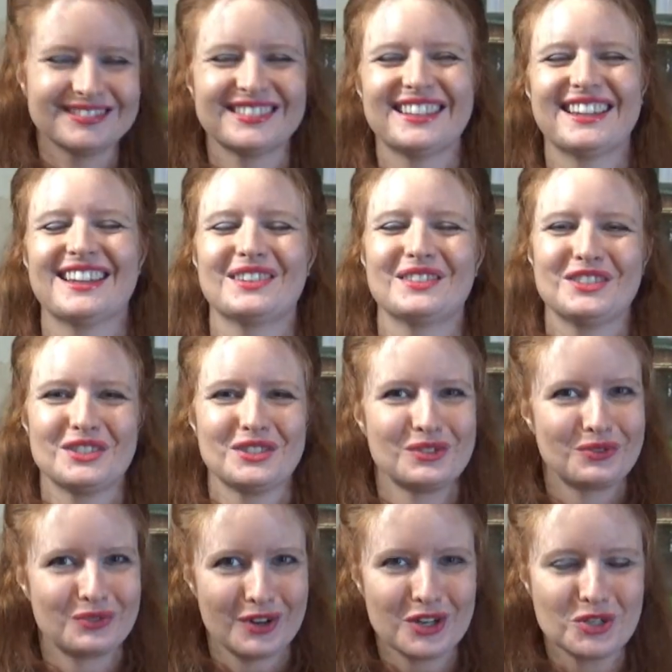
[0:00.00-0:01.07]
okay, which is a
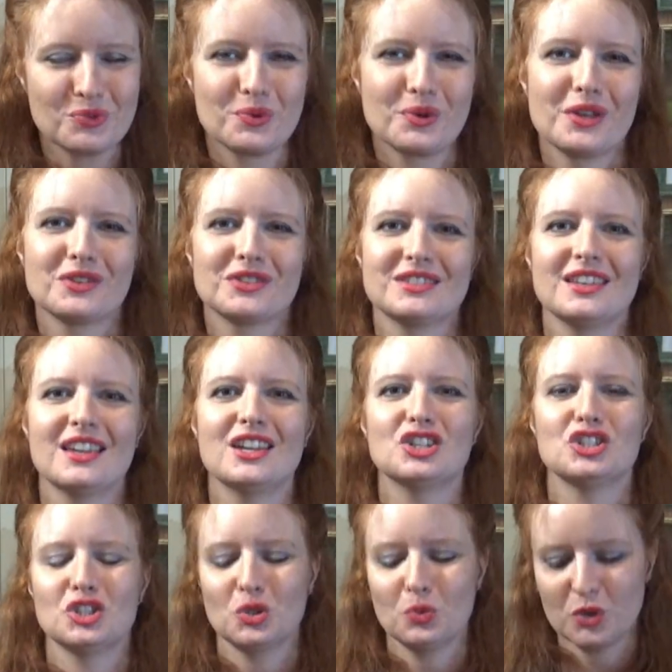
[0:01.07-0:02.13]
French
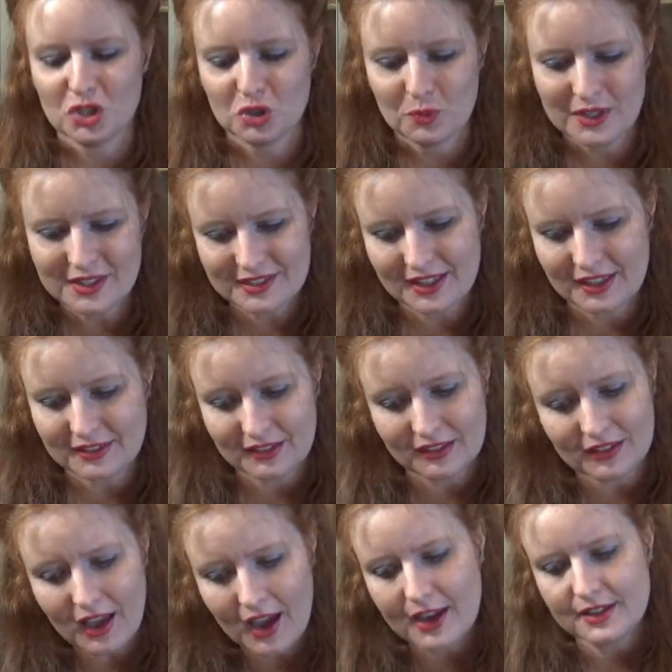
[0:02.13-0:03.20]
pronunciation, which means that the
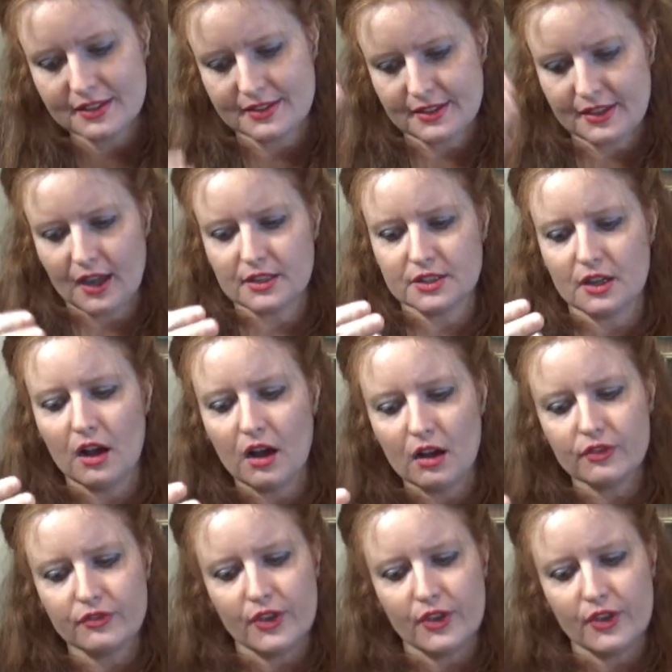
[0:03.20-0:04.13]
line is cut off